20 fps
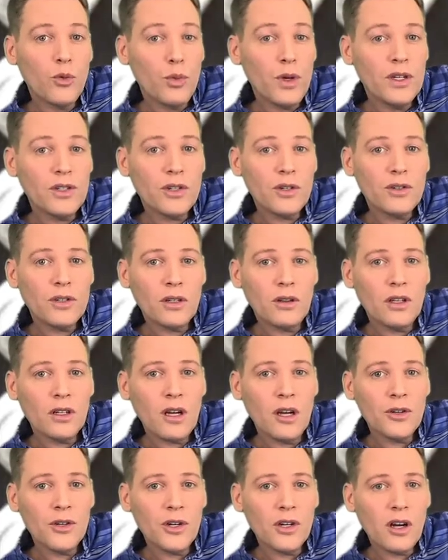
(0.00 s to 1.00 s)
be sure to look
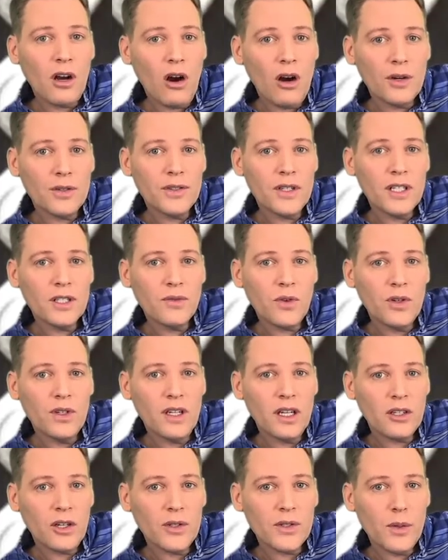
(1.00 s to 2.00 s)
under your car seats for
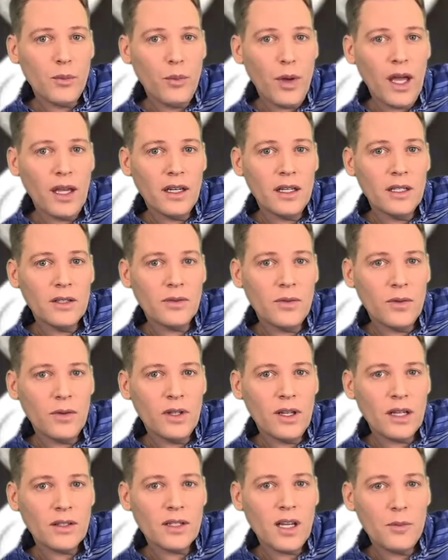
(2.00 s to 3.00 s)
nickels and pennies for
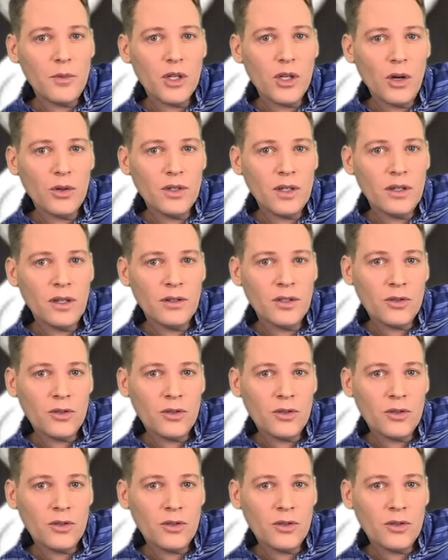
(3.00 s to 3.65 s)
the next time you go to this